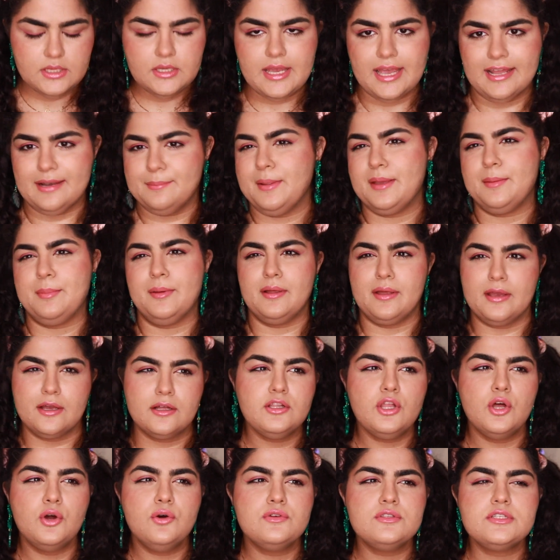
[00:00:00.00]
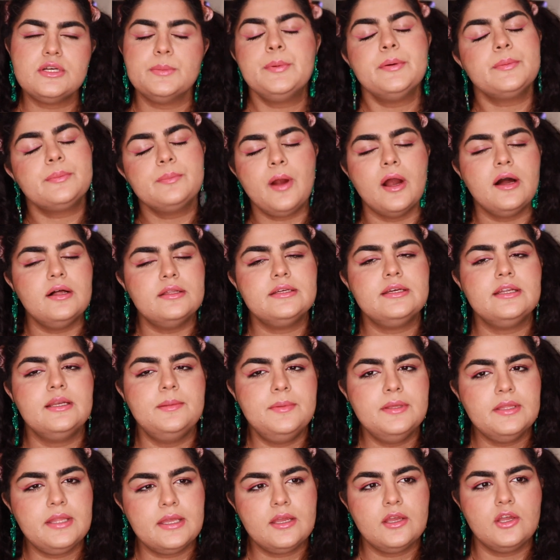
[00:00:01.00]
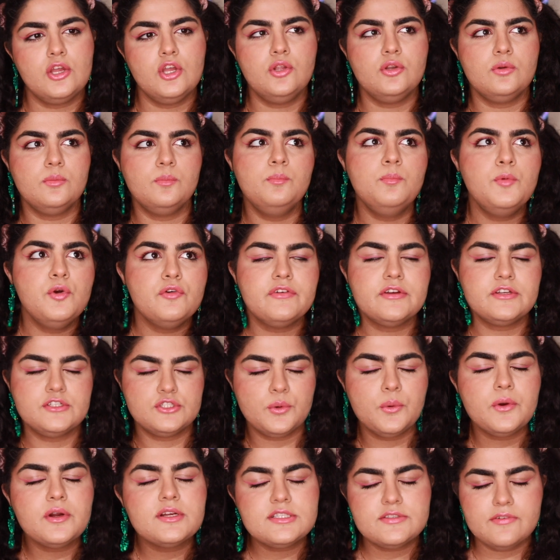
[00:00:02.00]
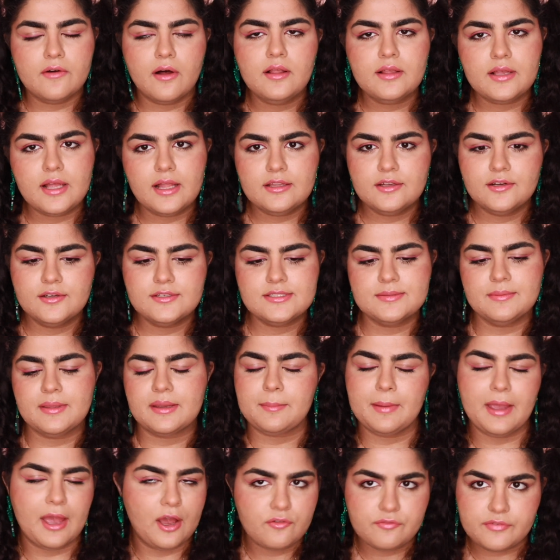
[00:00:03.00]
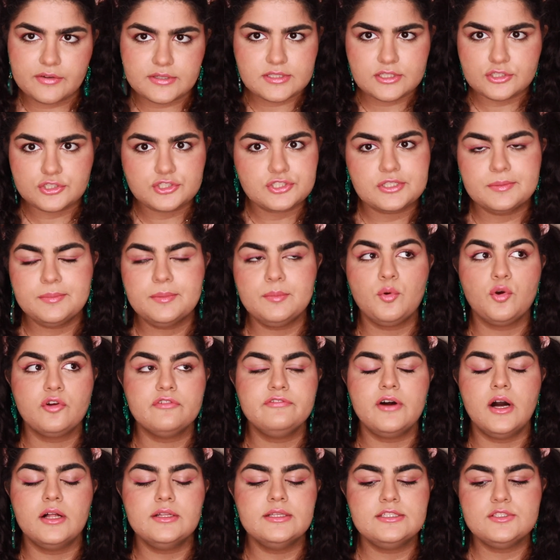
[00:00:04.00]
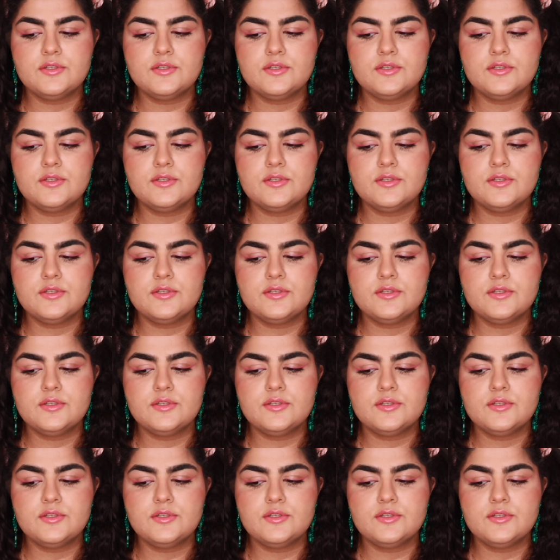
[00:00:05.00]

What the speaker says: And my clothes are probably gonna be like moving towards fall colors, and like my outfits are just gonna be more fall-y.